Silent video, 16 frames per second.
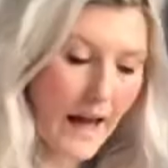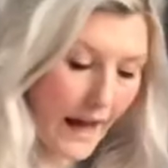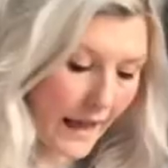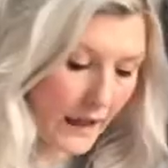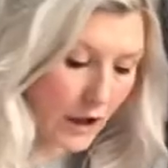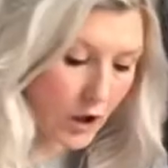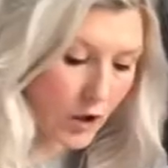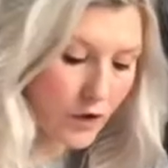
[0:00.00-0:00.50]

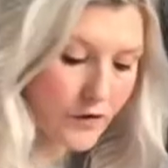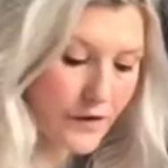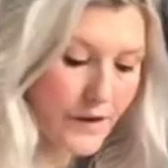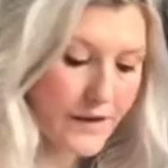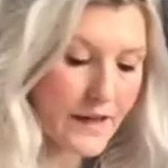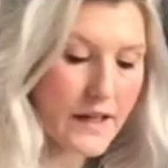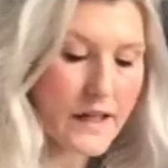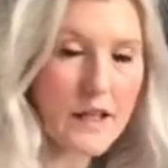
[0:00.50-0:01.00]
I love
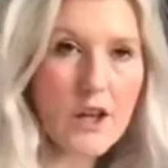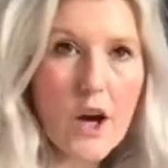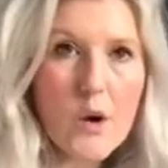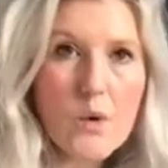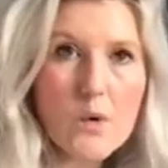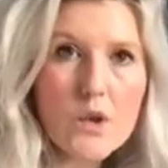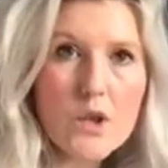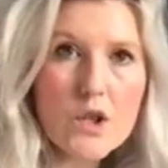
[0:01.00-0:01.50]
that it
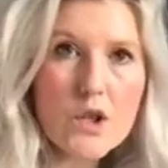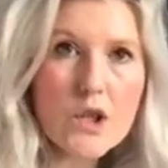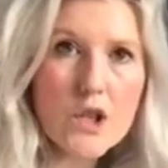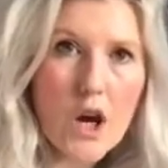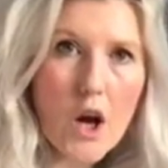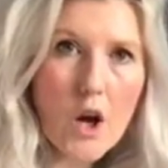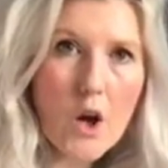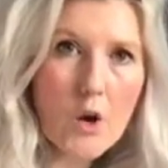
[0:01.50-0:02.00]
goes
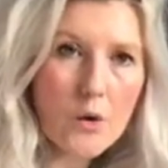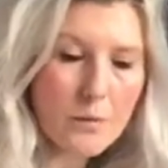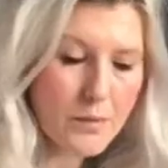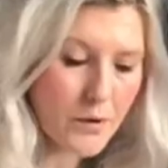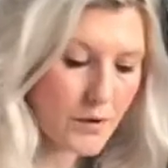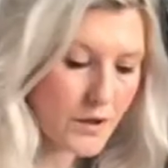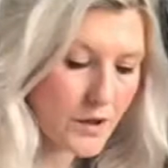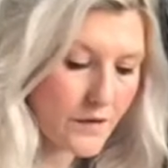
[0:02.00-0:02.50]
so
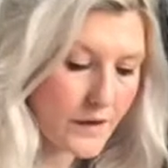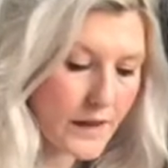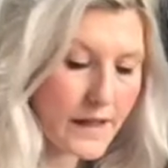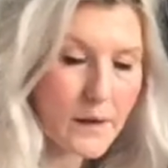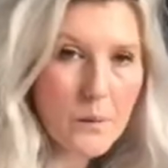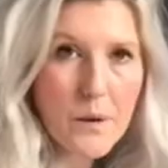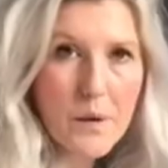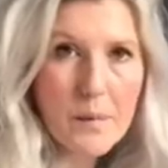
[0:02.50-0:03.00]

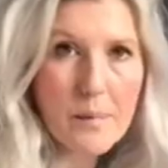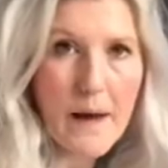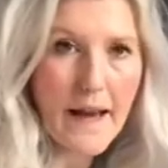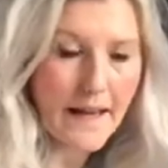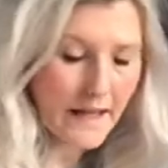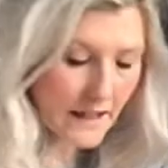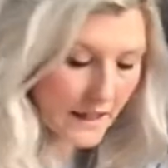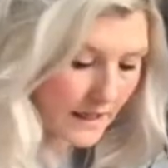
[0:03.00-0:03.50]
beautifully with
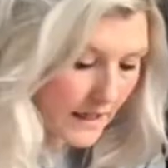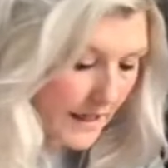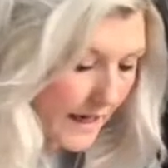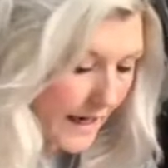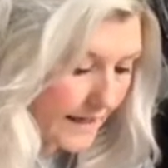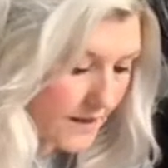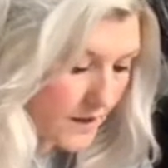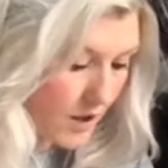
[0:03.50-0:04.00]
pink.
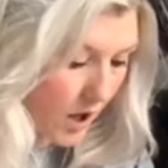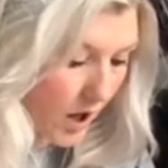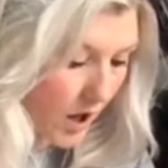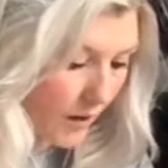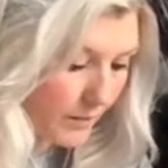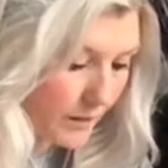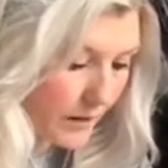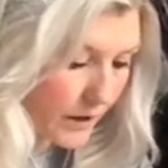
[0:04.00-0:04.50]
It's
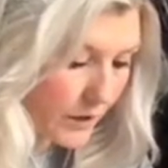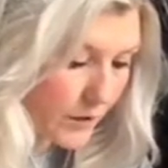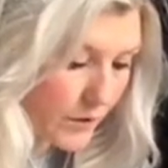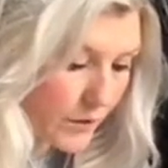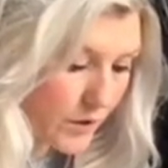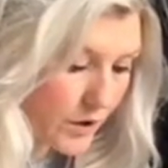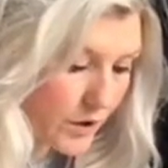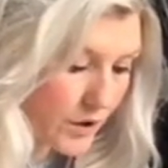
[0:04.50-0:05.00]
got a
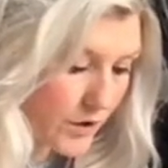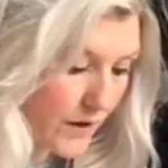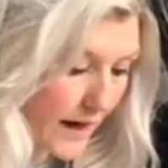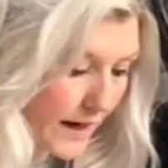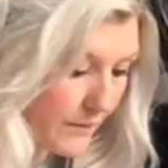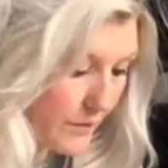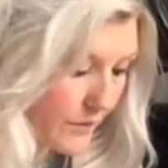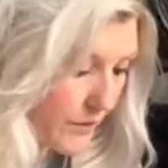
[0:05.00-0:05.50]
blue
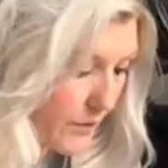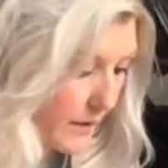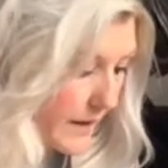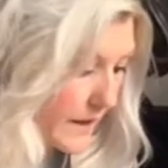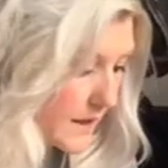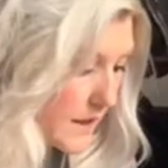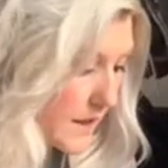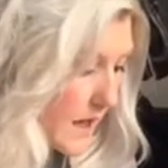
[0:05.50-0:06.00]
stripe through
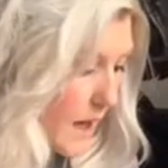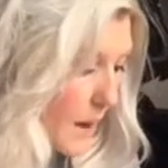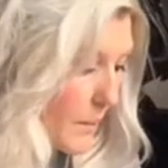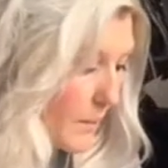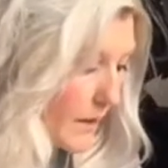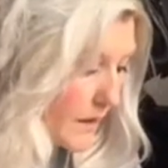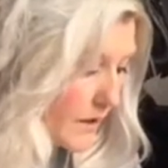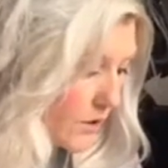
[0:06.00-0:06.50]
it,
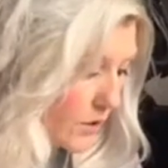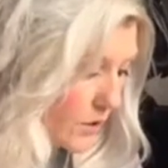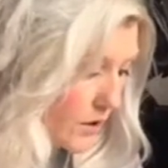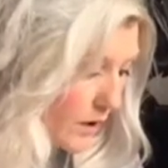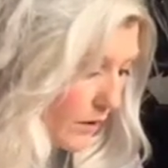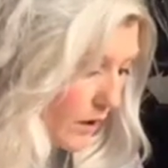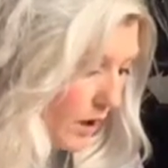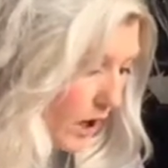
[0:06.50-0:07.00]
but it's
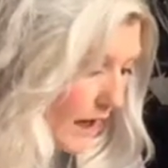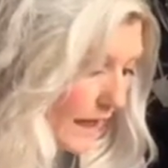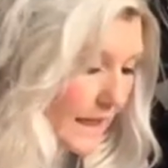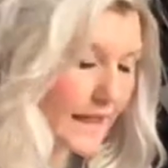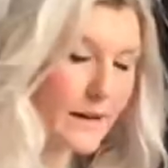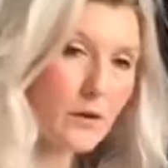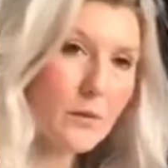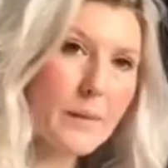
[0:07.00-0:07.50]
also got a
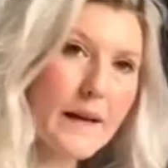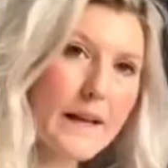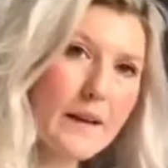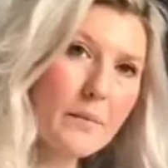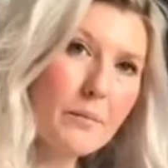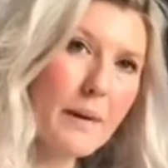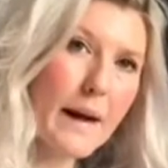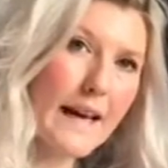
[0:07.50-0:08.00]
little bit
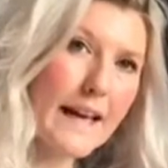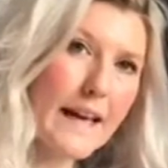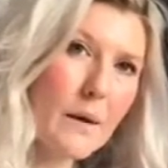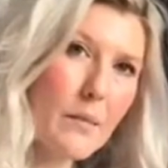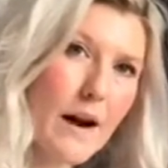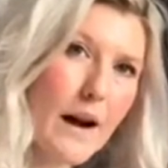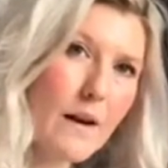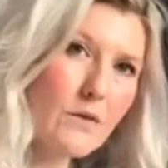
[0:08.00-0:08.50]
of
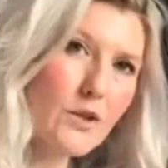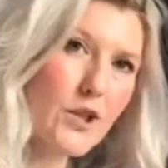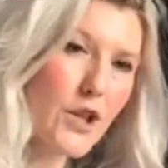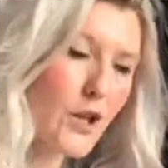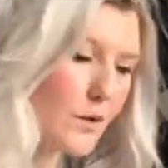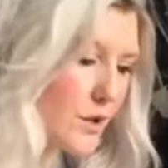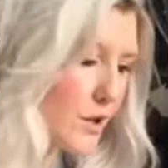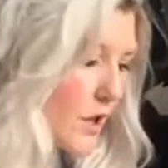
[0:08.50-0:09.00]
pinky brown
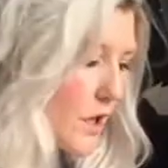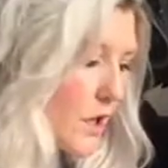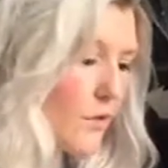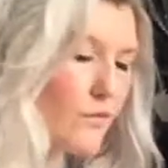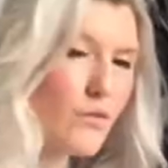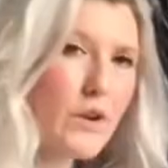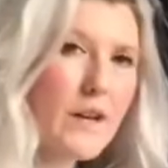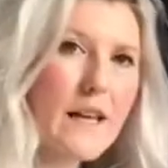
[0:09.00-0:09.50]
too, so you
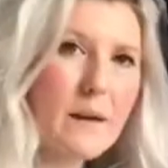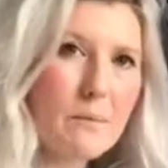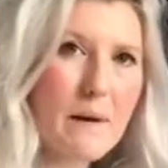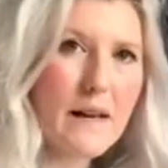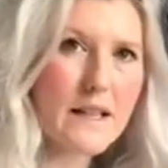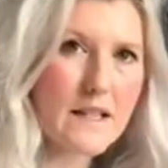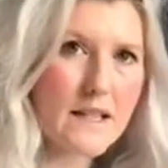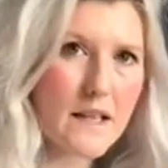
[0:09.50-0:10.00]
can really
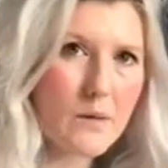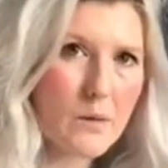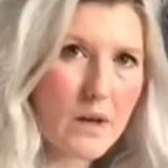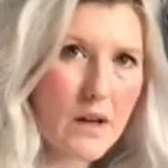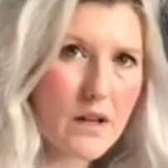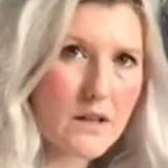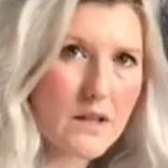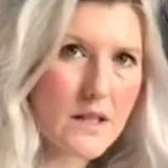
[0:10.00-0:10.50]
mix it
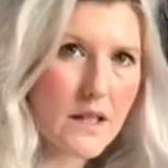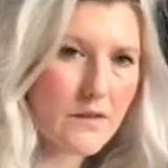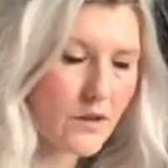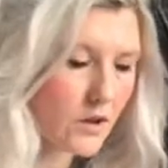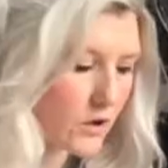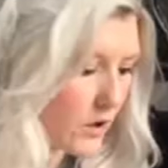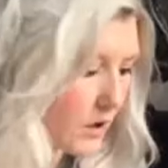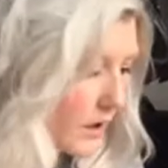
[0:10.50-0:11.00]
with lots of
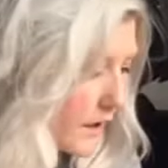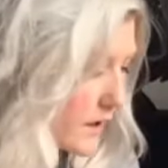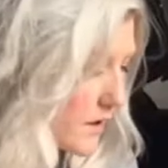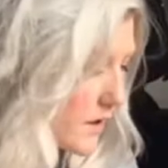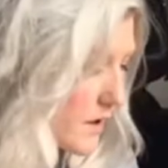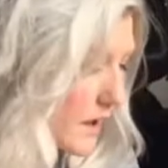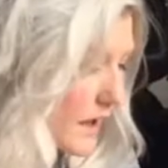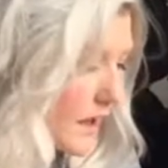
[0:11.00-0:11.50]
different
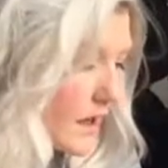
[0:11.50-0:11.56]
colours.